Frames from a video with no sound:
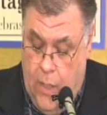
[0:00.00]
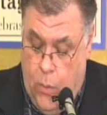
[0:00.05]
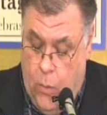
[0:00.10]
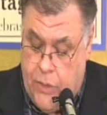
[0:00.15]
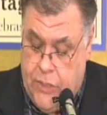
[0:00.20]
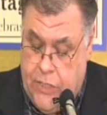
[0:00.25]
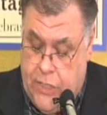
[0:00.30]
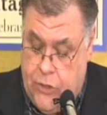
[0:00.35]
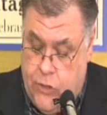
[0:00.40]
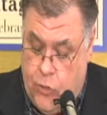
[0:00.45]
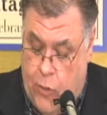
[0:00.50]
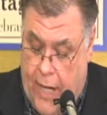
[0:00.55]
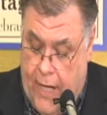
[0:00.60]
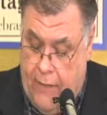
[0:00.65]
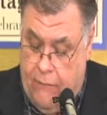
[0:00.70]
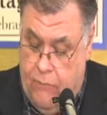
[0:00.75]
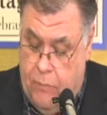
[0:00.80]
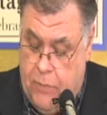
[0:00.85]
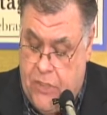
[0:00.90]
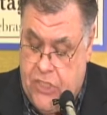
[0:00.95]
where she
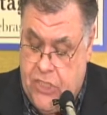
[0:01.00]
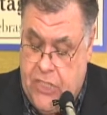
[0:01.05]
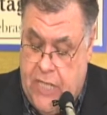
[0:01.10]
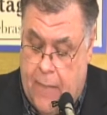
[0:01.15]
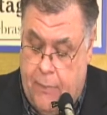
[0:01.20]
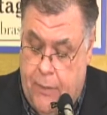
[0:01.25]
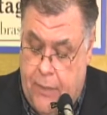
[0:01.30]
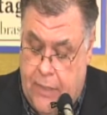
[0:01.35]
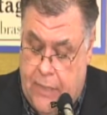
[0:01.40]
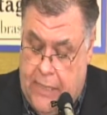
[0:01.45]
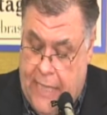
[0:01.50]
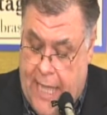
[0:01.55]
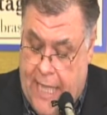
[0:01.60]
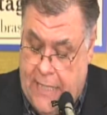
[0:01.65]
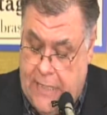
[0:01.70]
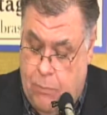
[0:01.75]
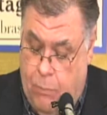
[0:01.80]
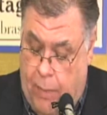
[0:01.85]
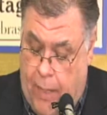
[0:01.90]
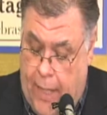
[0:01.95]
drank from a stoppered
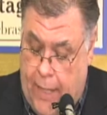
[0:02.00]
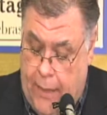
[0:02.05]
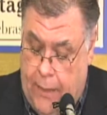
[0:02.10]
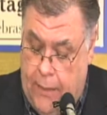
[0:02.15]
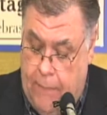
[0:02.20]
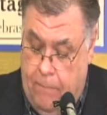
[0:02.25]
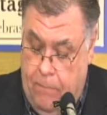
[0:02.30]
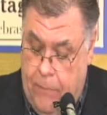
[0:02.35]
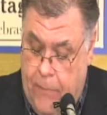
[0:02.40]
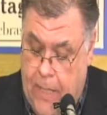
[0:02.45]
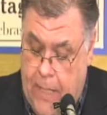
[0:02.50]
glass bottle.